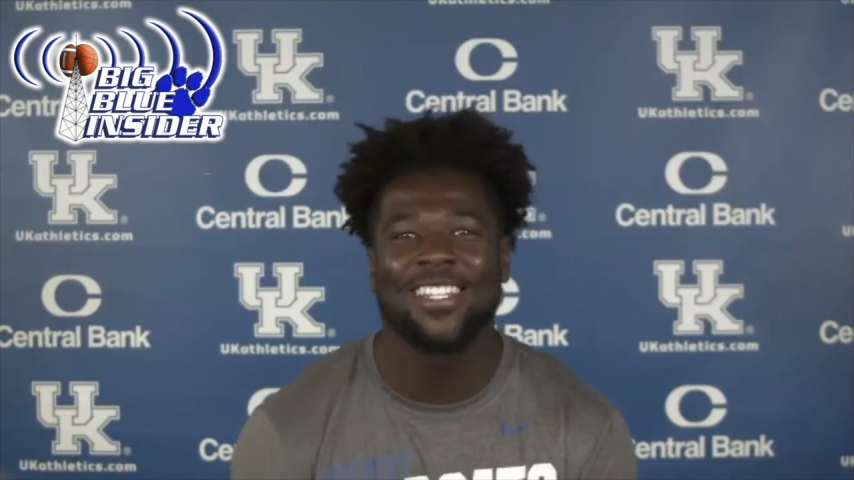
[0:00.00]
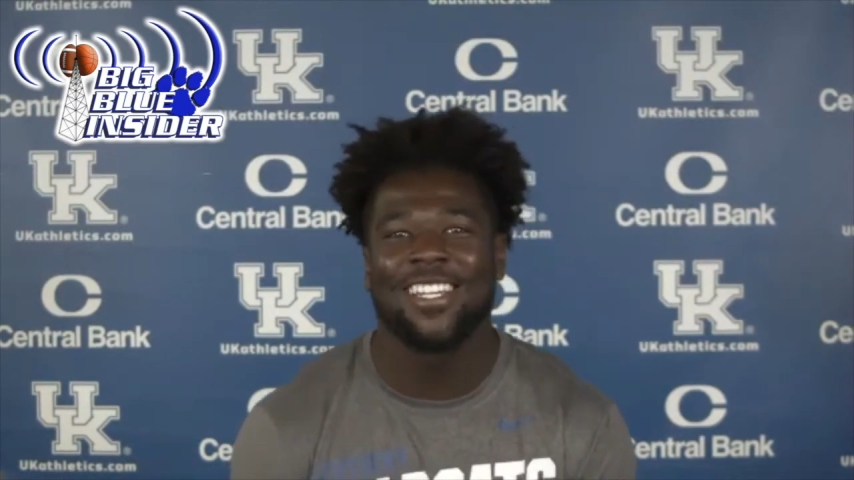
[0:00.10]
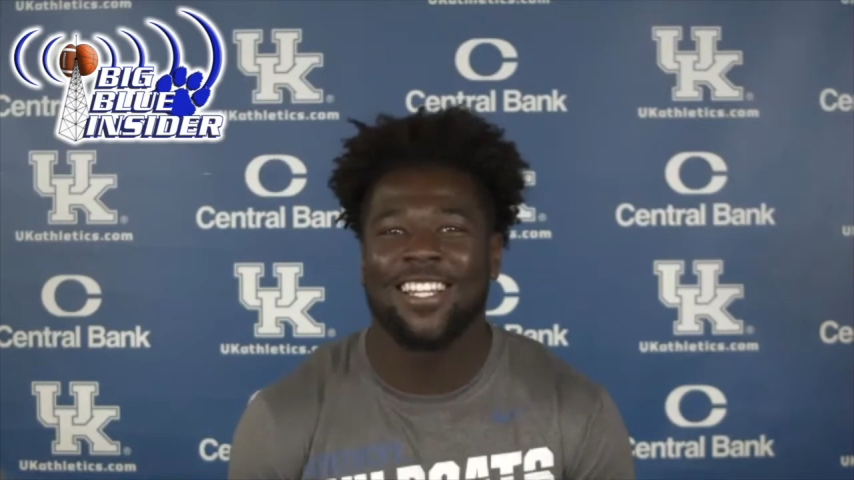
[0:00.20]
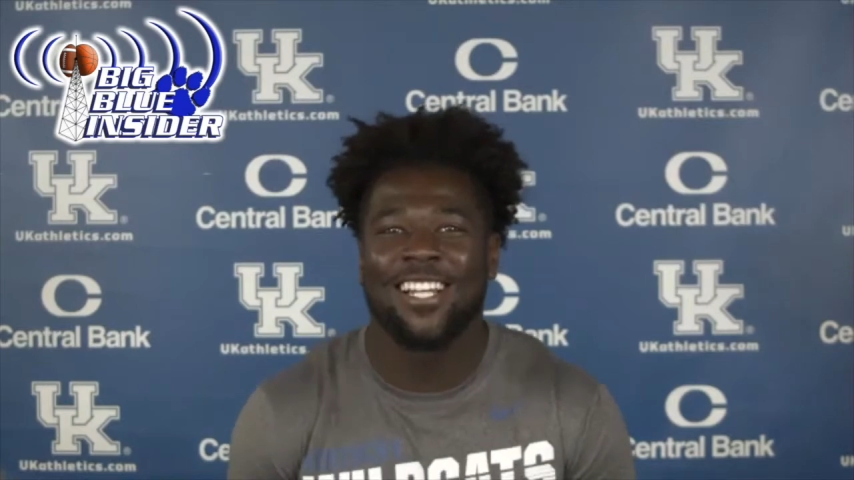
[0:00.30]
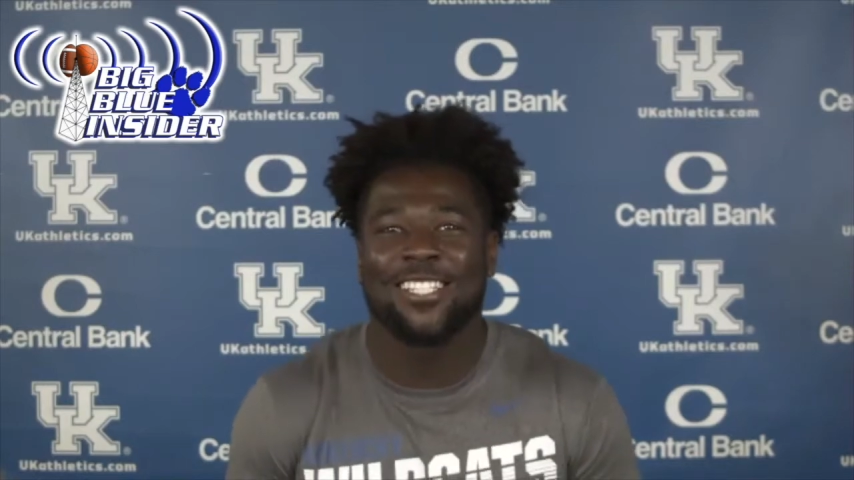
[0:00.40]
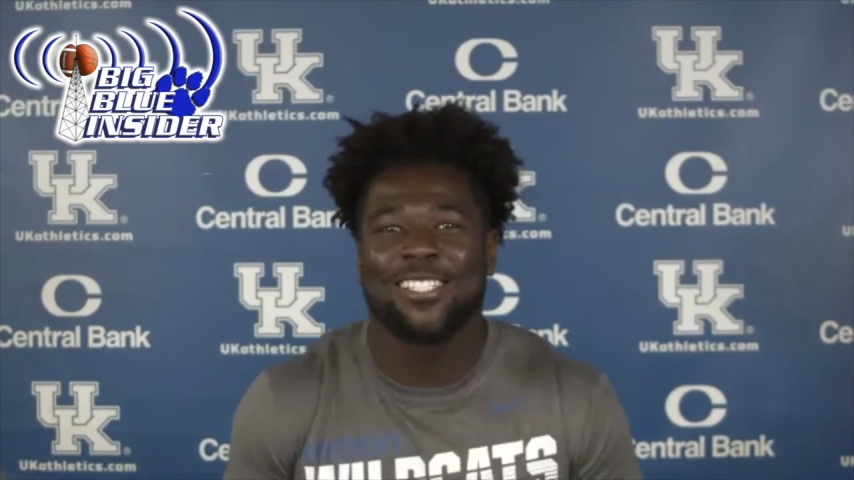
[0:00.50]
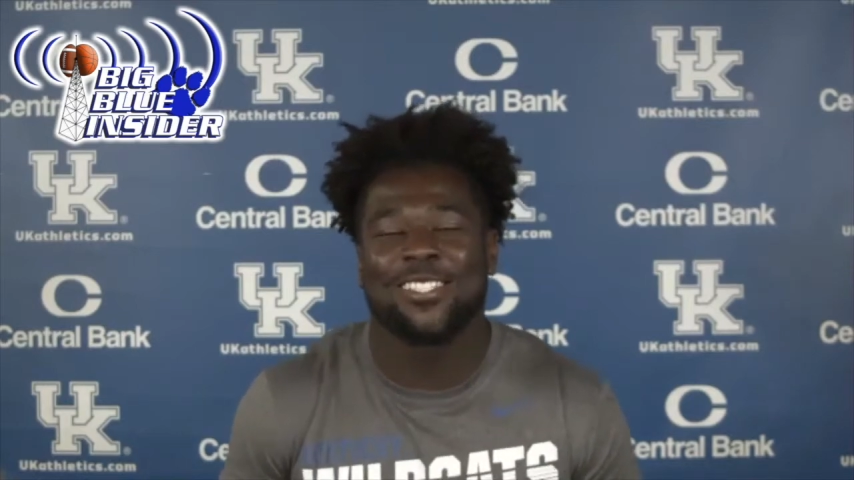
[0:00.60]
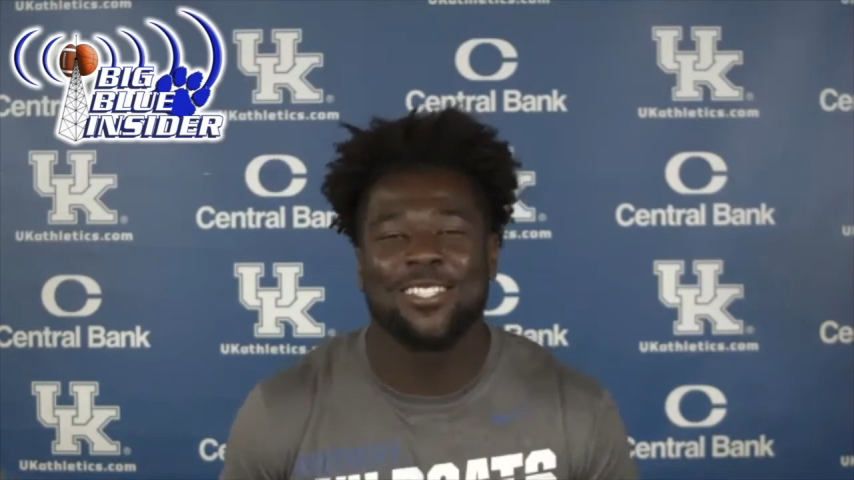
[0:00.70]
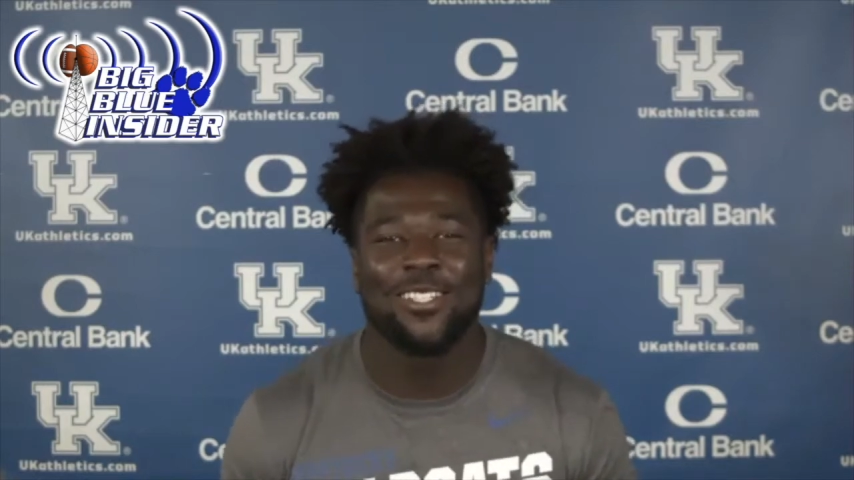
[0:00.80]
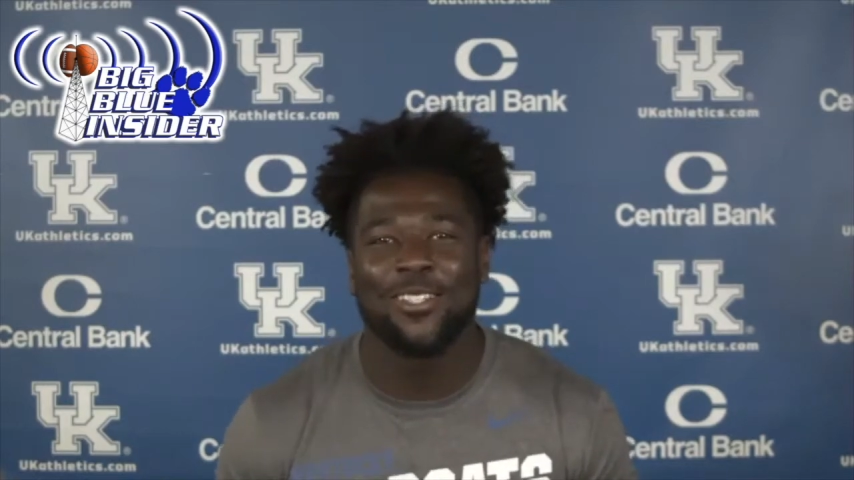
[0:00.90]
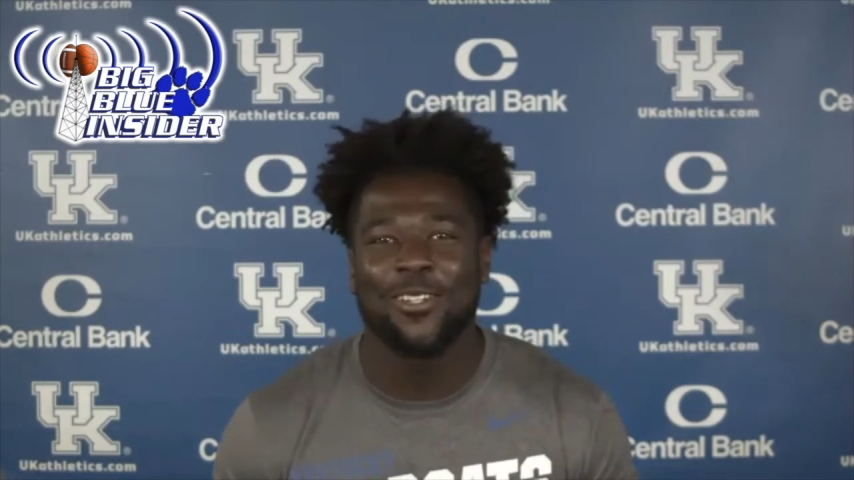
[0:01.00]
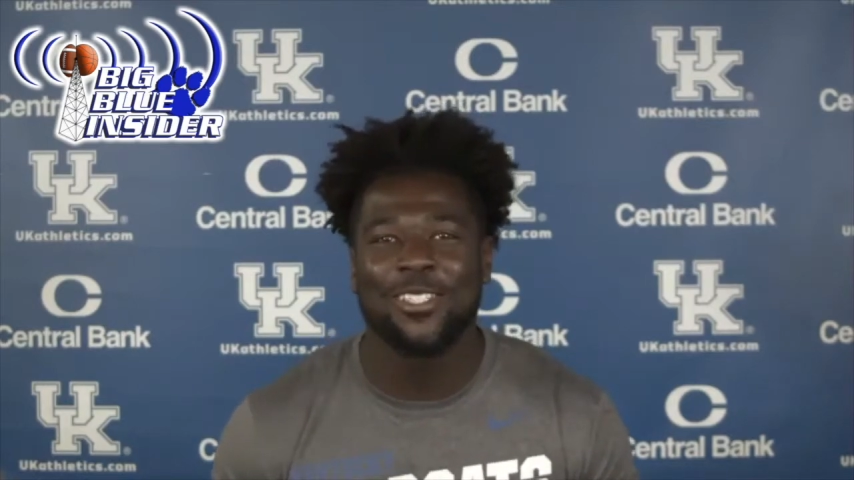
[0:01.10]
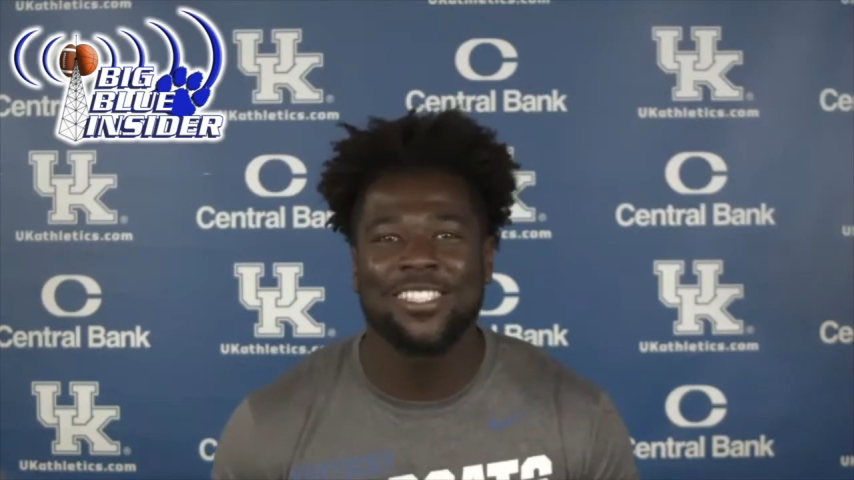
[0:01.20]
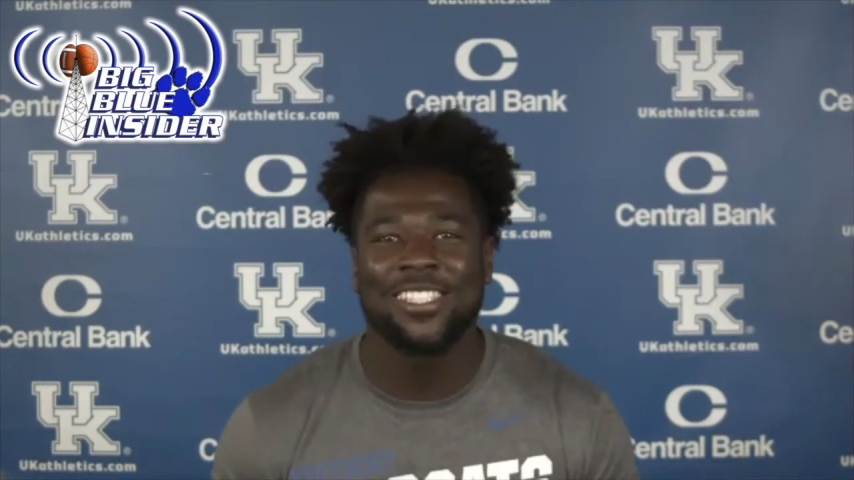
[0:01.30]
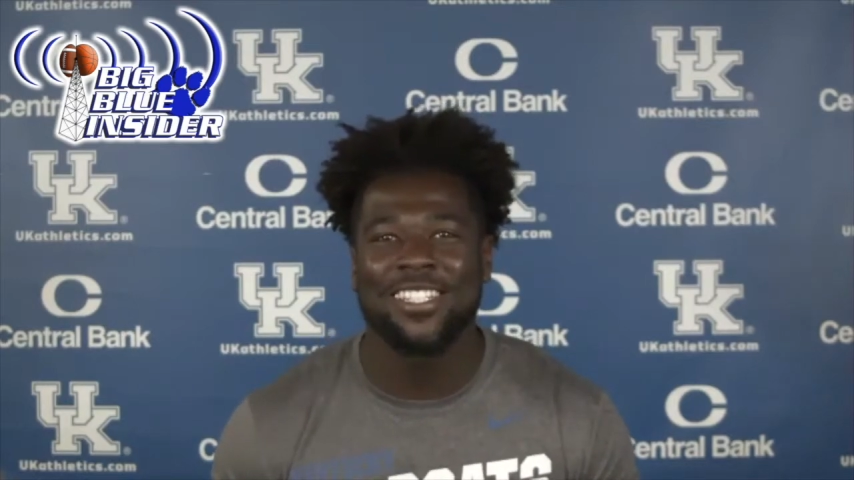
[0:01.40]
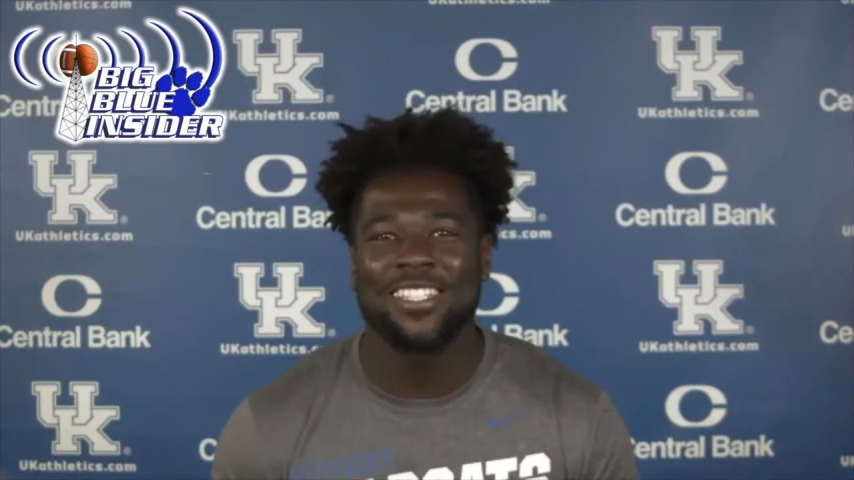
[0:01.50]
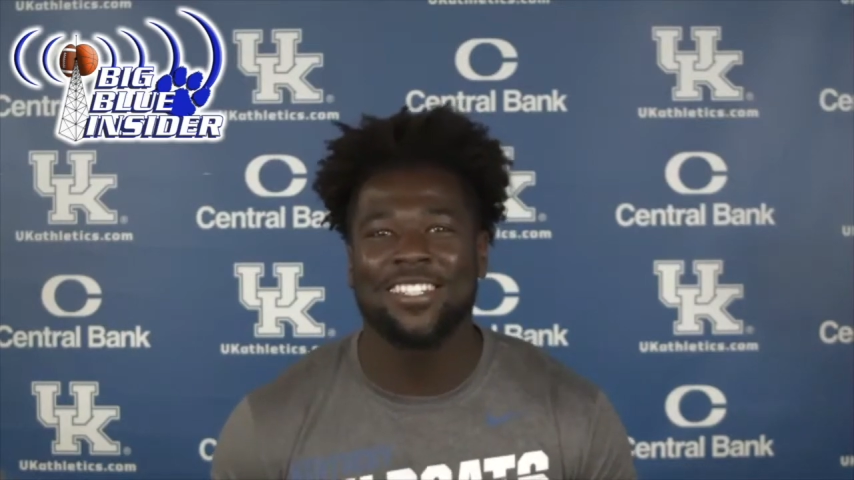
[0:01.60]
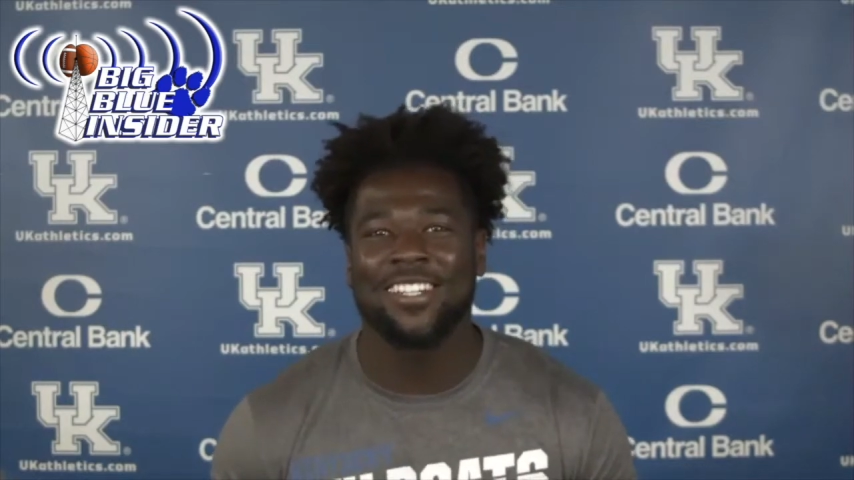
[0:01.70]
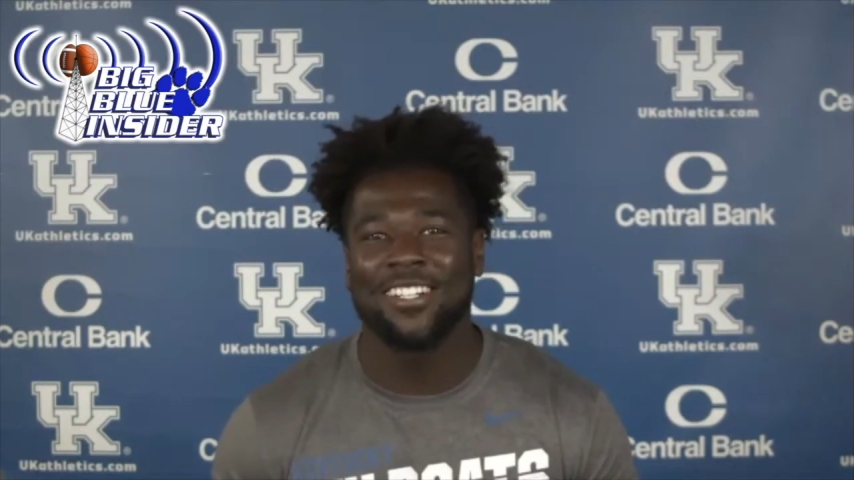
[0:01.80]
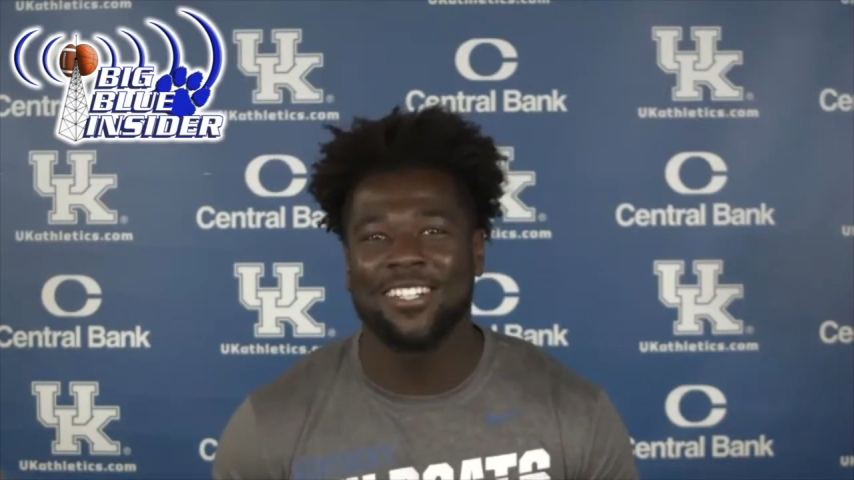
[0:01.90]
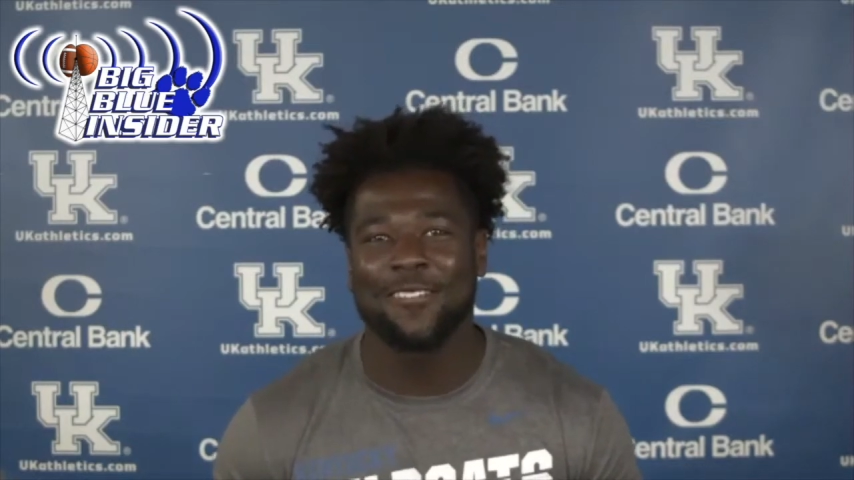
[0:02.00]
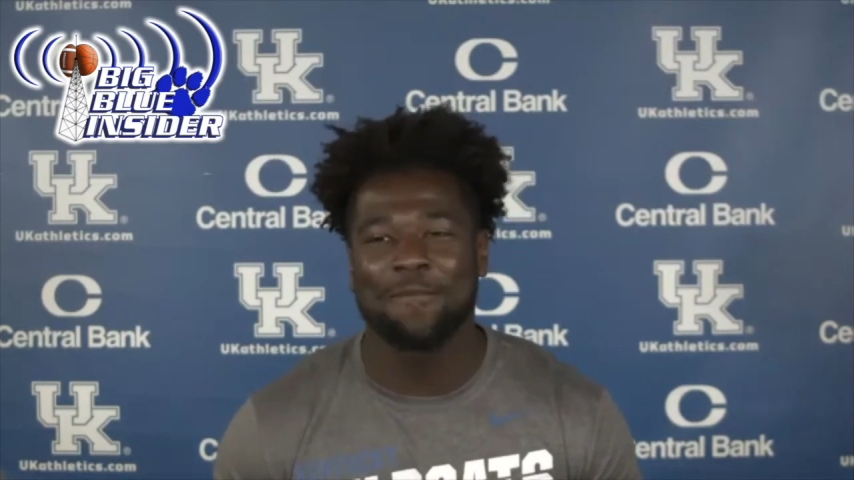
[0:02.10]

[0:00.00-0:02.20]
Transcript: And I just, you know what I'm saying? Uh,